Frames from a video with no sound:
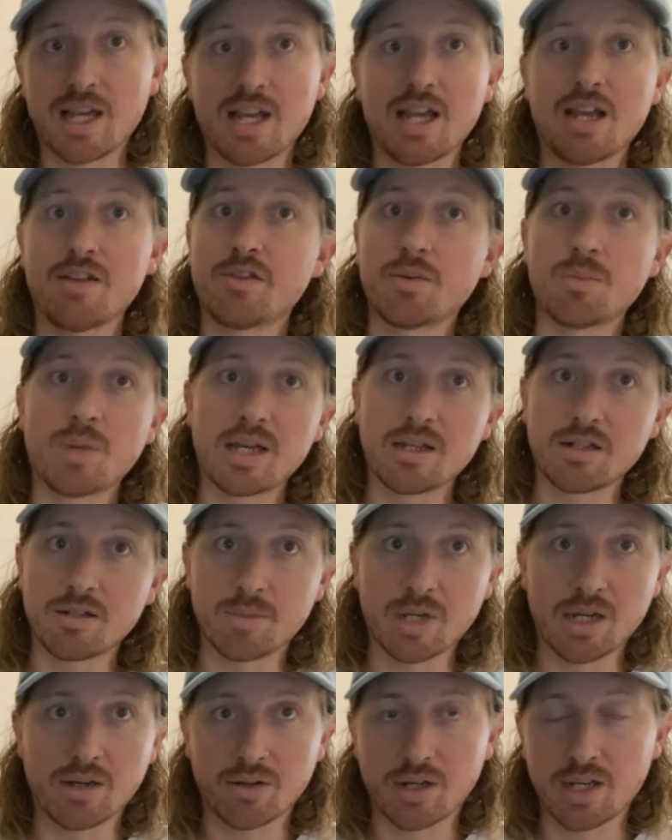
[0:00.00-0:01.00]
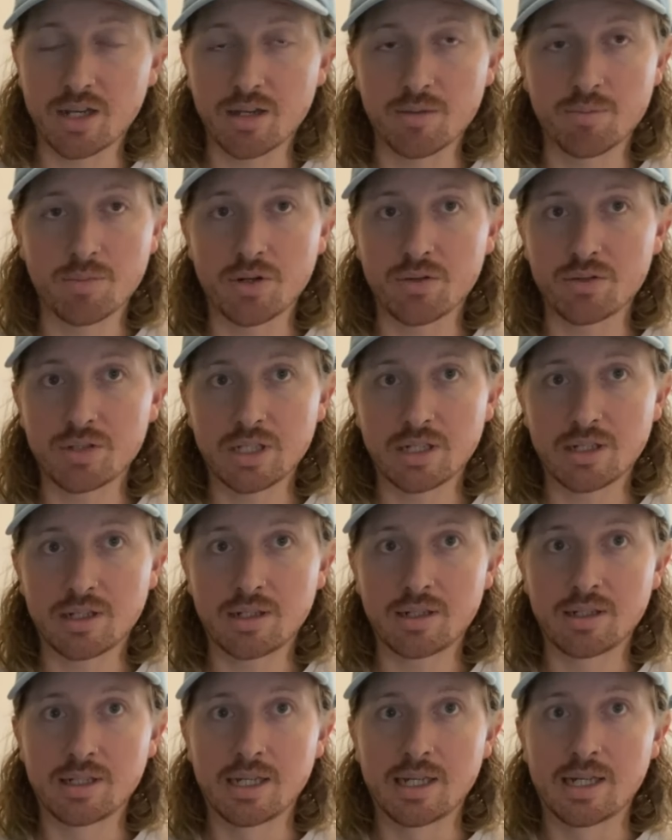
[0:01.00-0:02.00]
ever made about Cambodia.